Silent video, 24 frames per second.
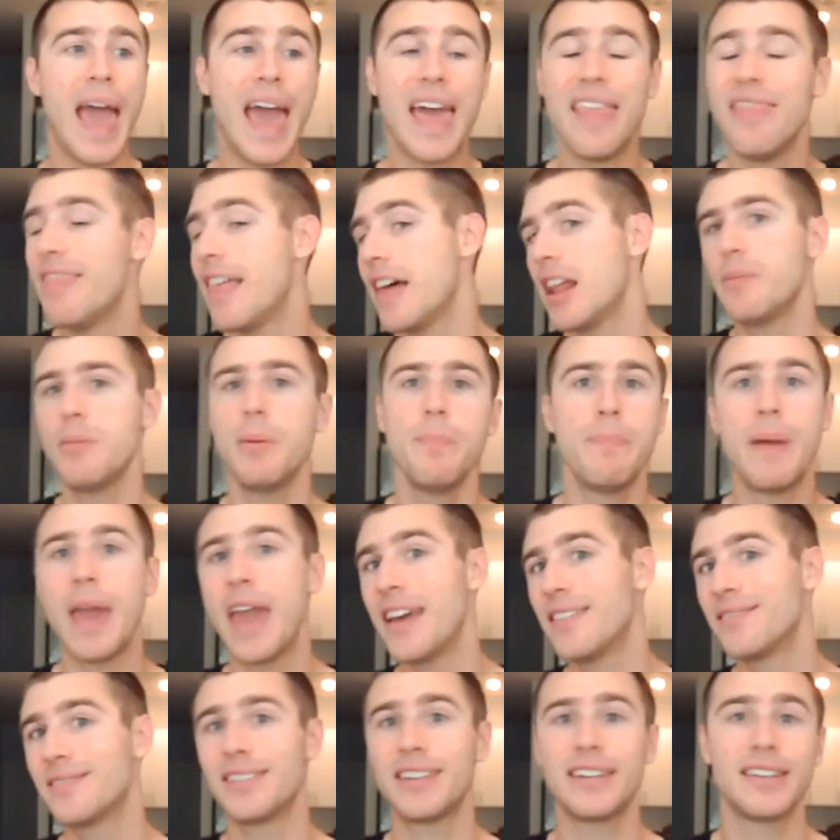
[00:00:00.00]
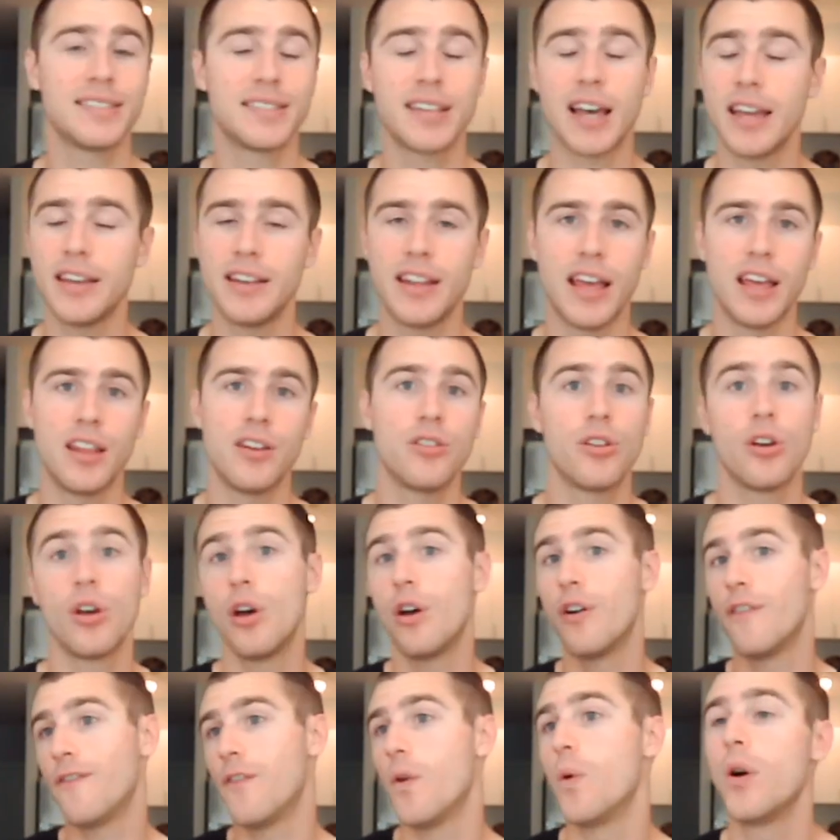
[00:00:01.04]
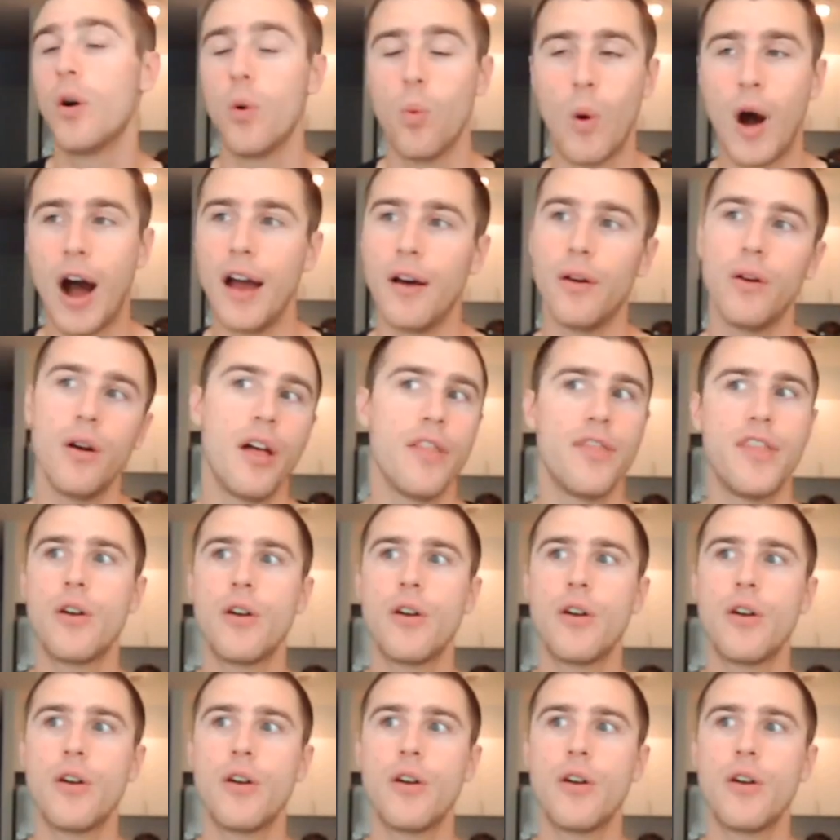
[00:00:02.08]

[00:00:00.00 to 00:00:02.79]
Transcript: And then I'm abandoning tight end for a while.